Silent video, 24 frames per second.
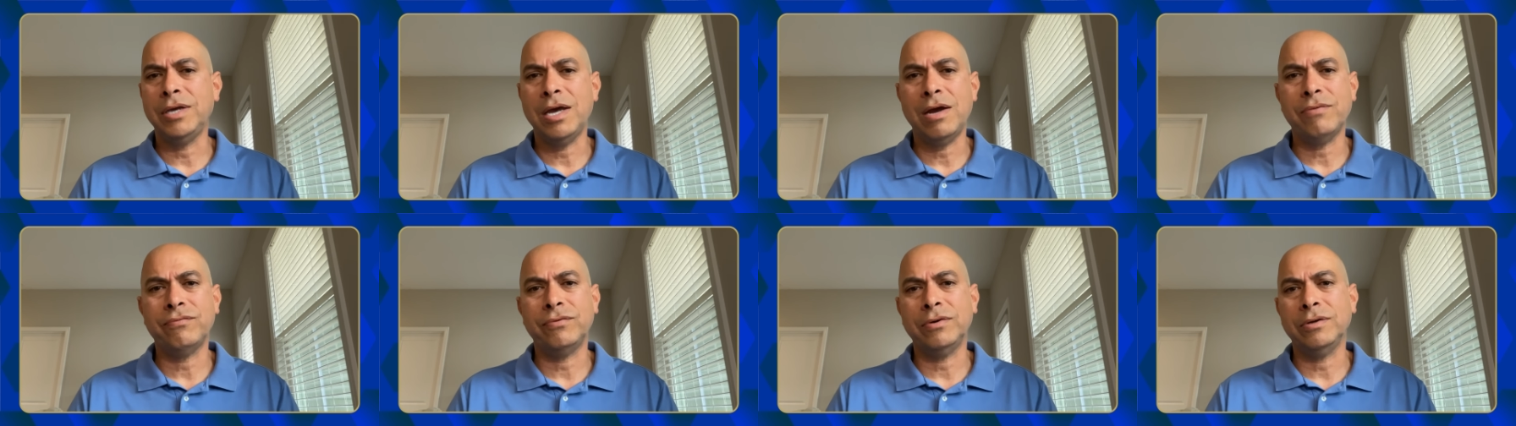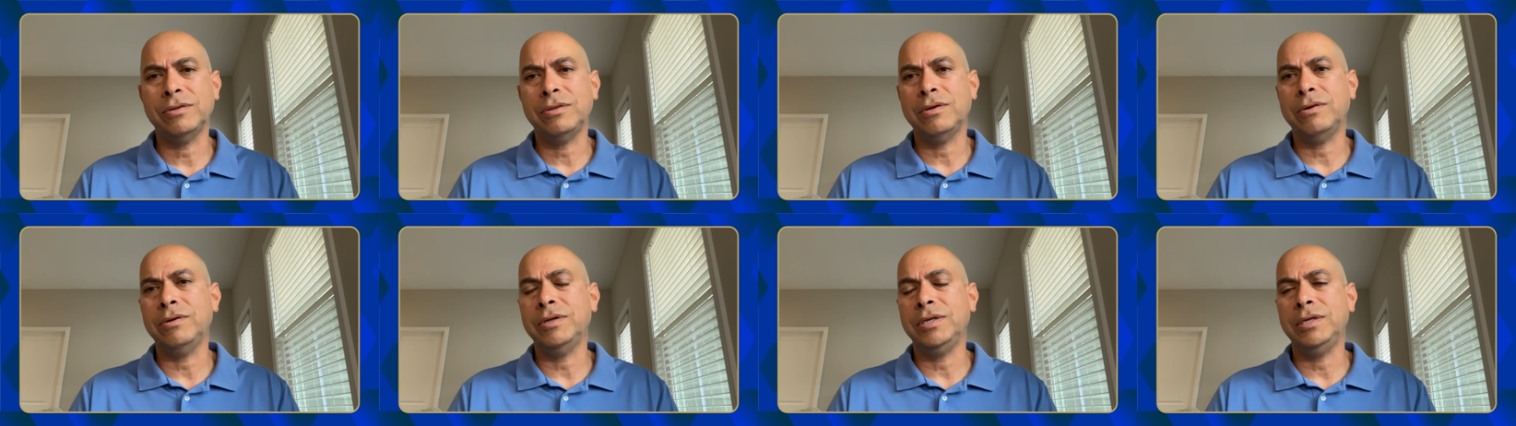Yeah,
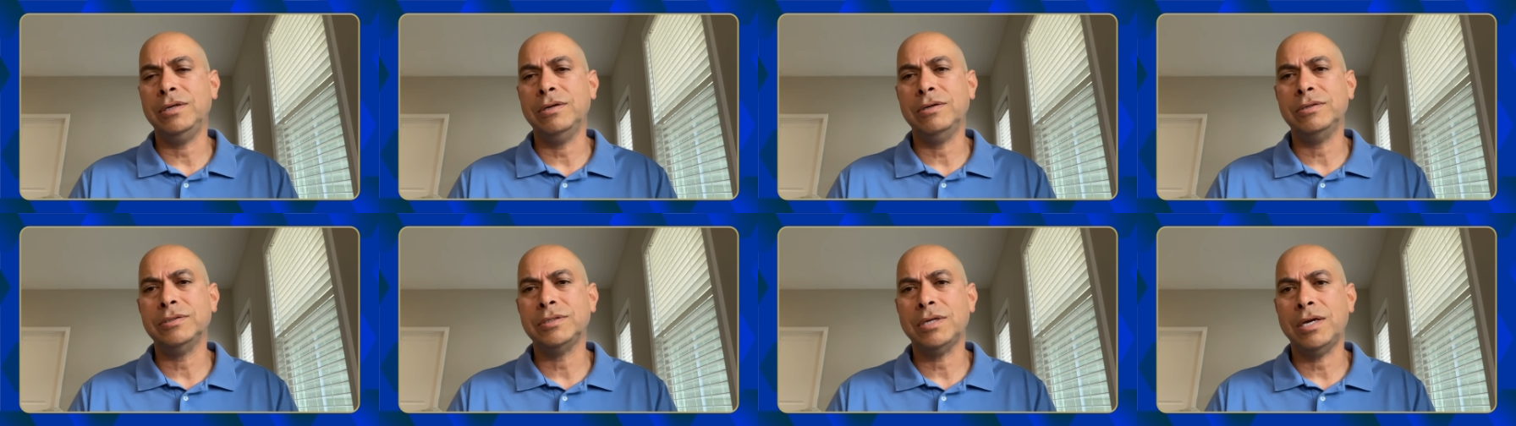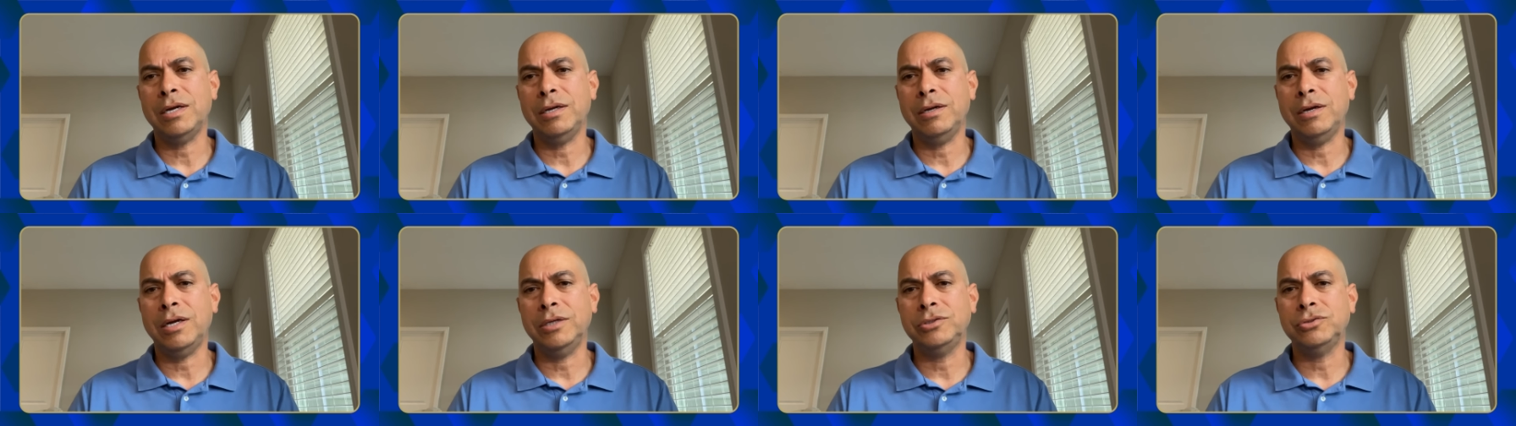for 30 years,
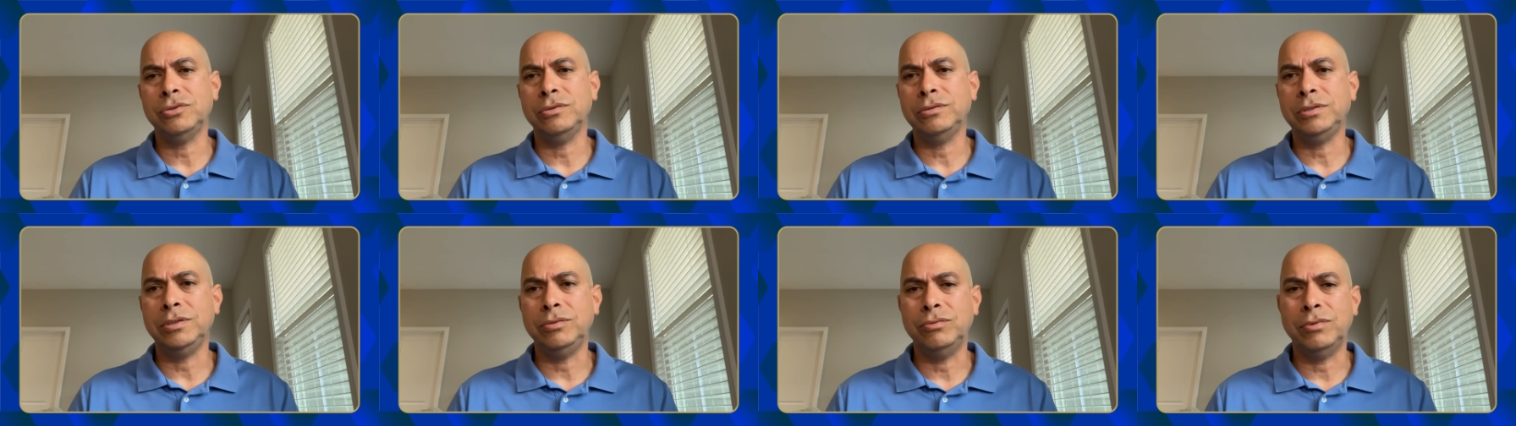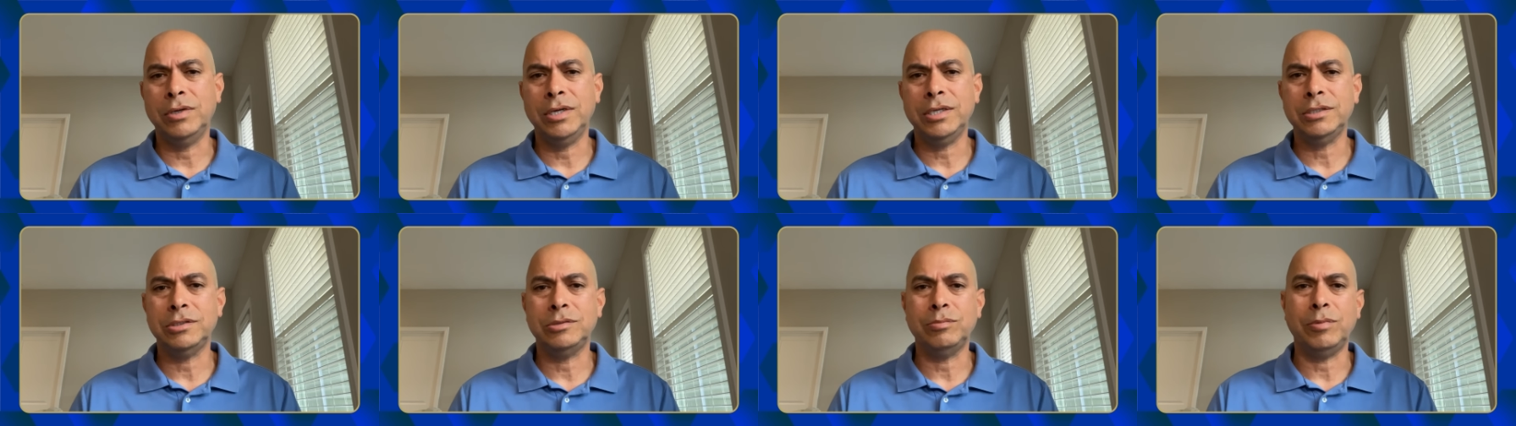I truly
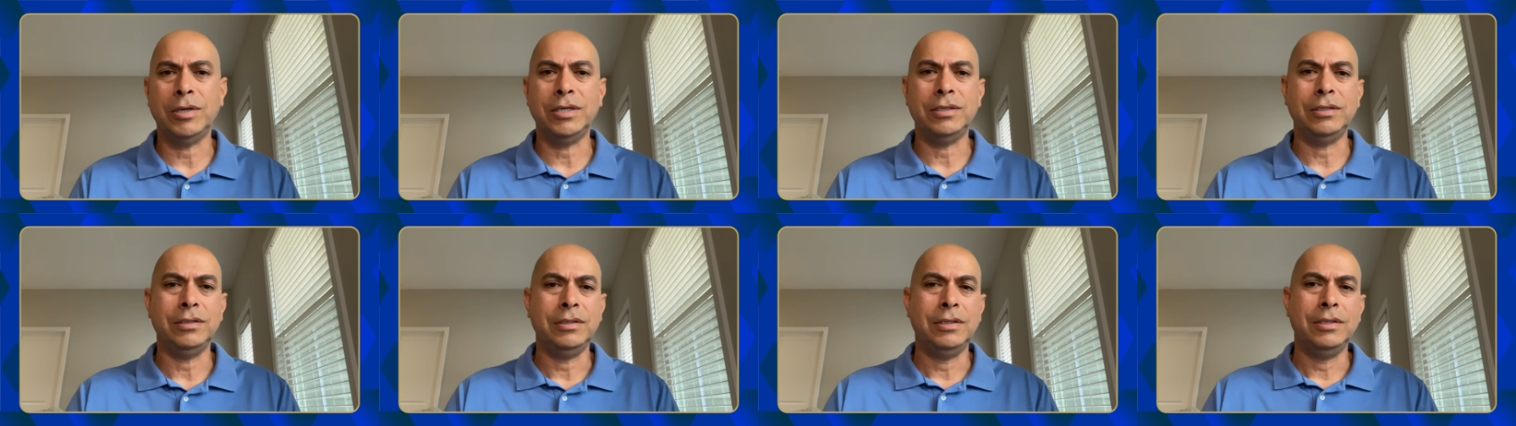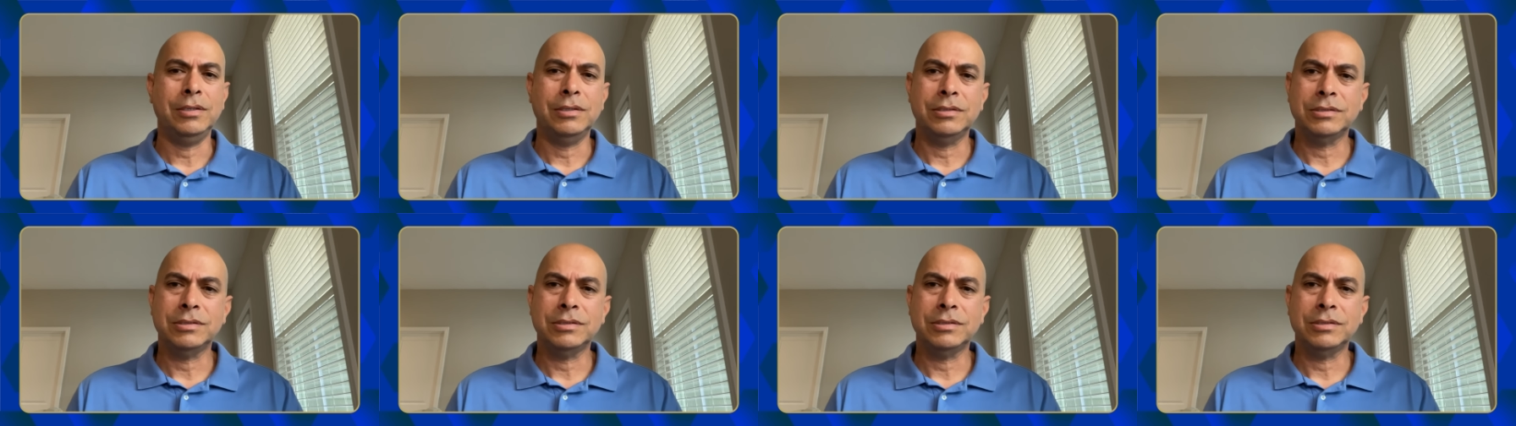was, but